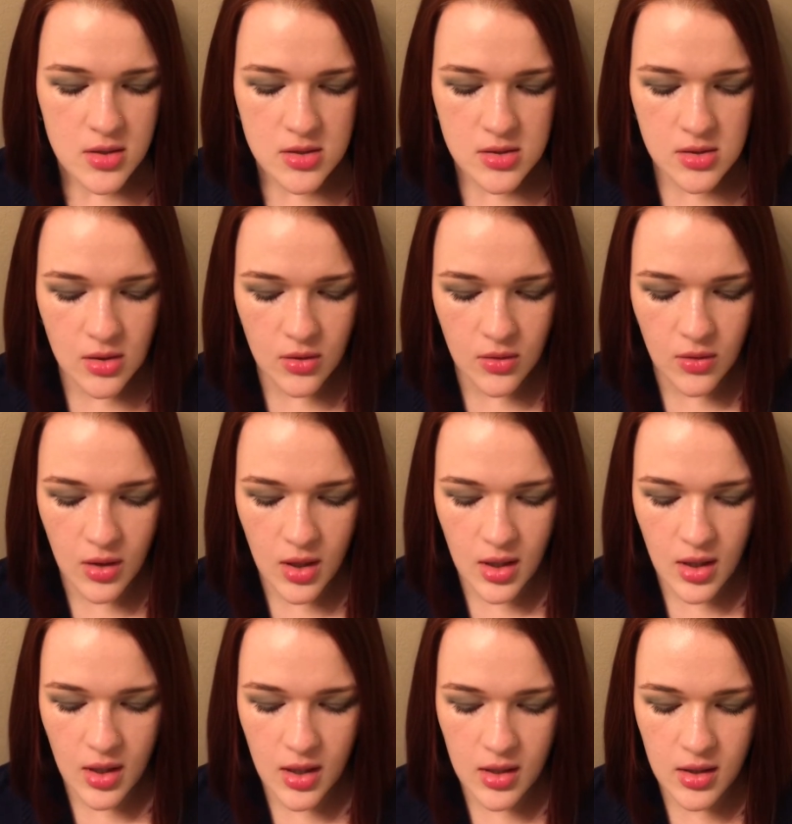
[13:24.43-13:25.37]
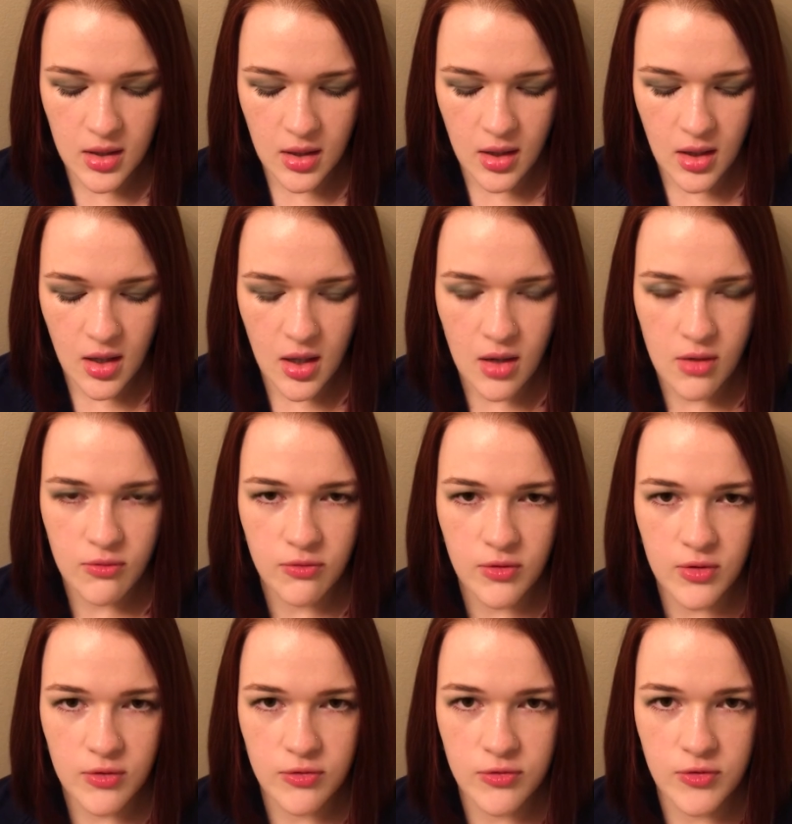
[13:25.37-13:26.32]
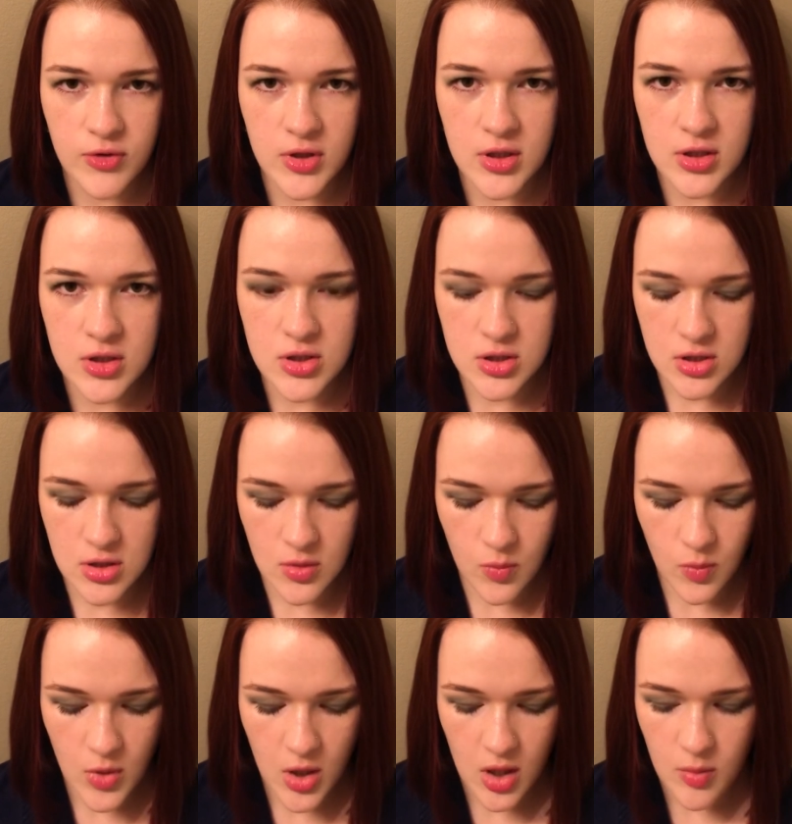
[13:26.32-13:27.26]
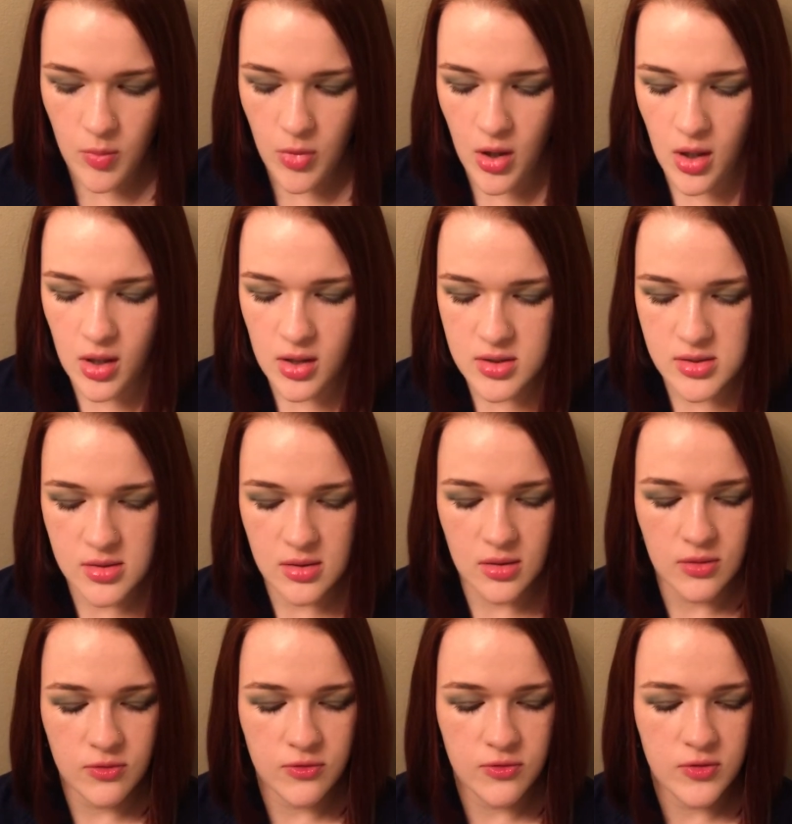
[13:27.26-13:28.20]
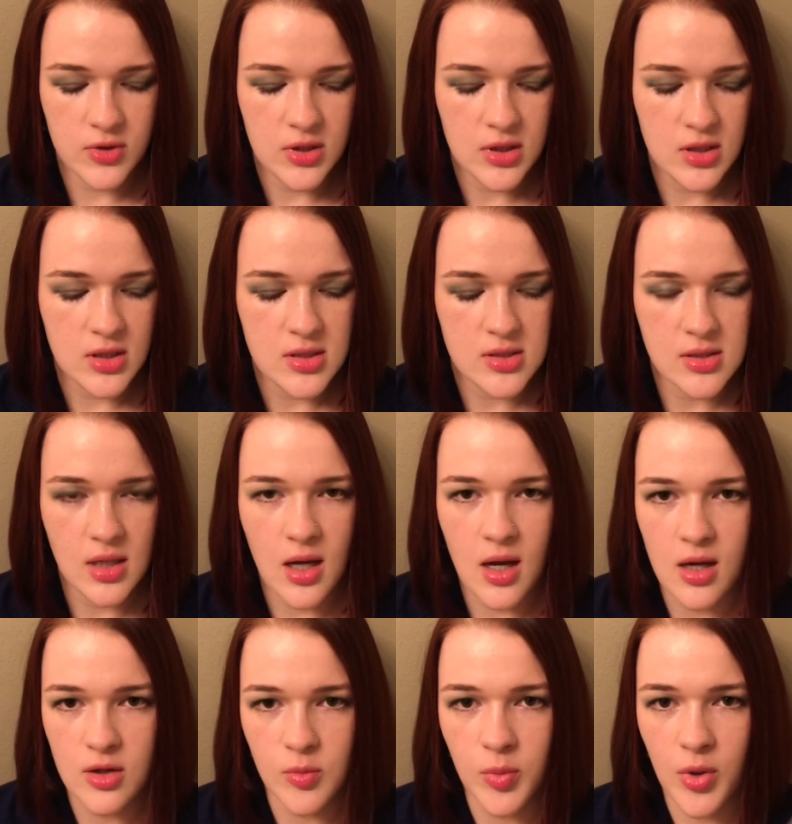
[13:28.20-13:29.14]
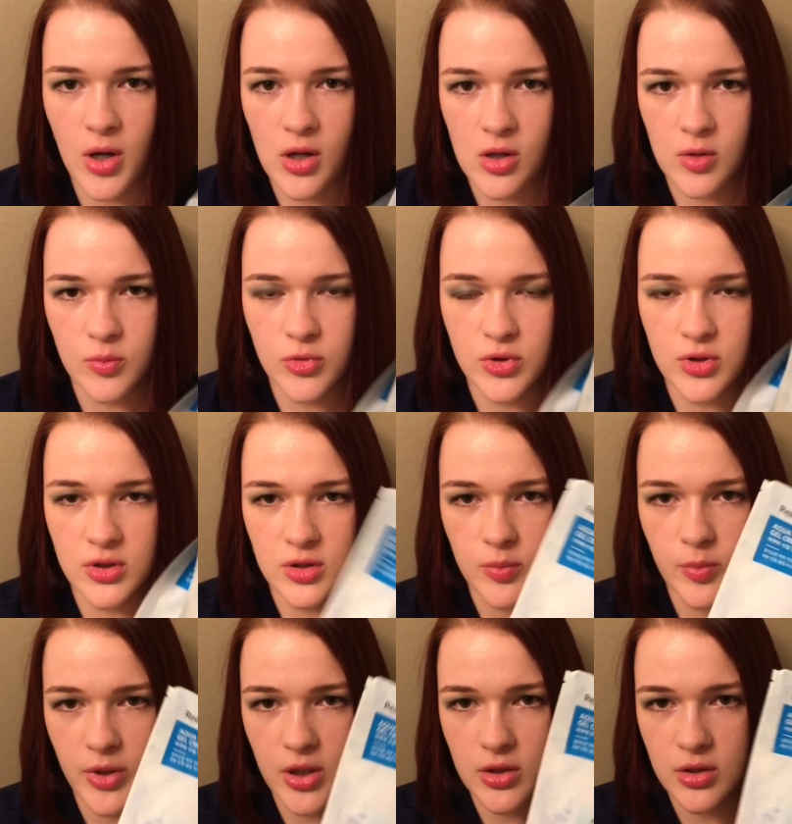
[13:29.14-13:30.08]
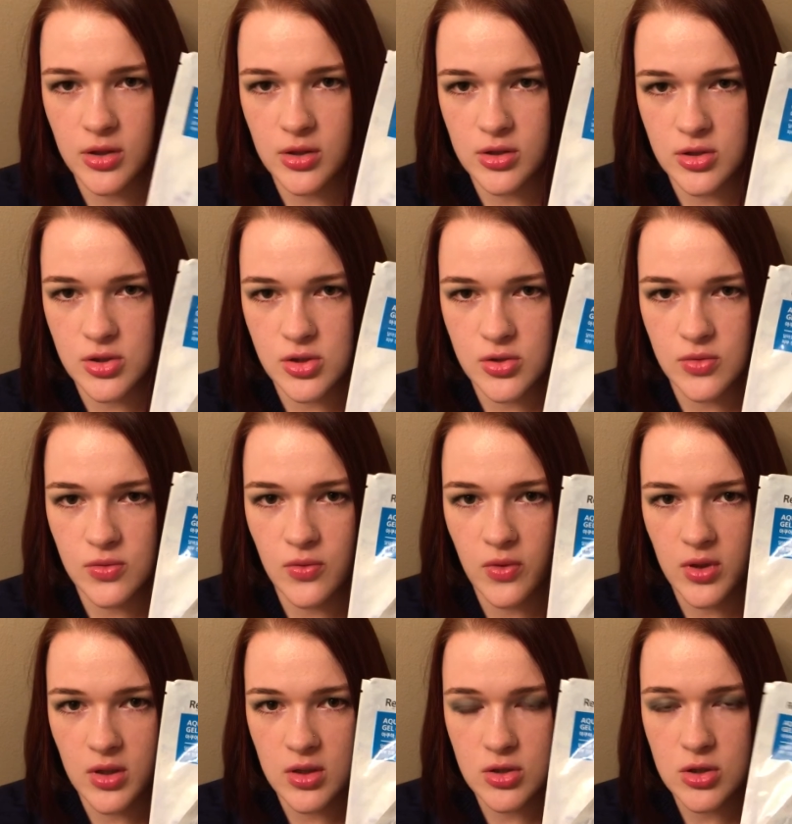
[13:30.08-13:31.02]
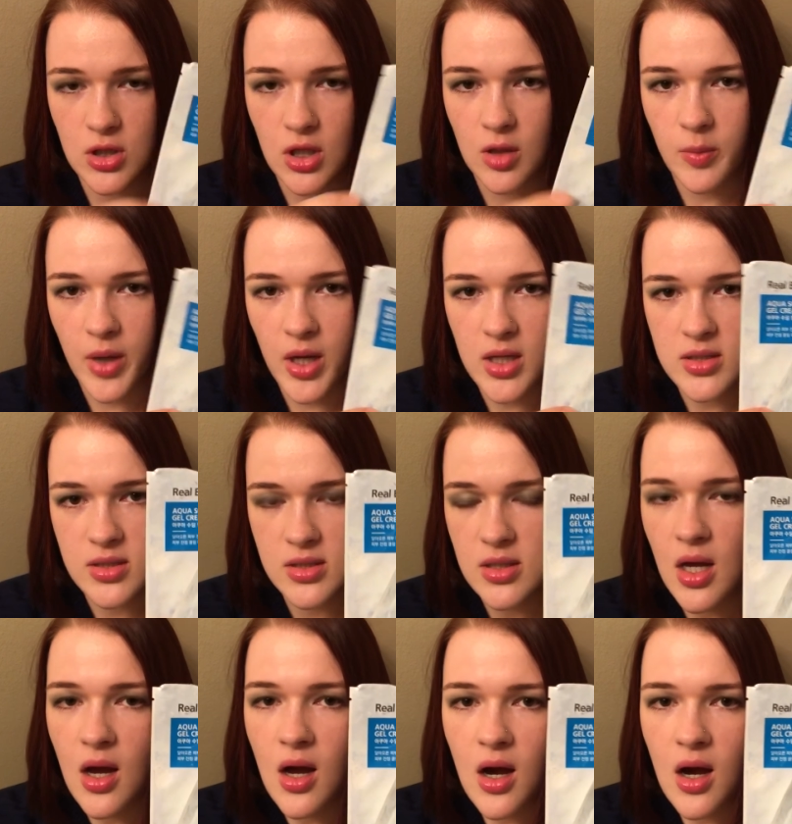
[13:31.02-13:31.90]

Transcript: So I have finished my box of these Atopalm Real Barrier Soothing Gel Masks.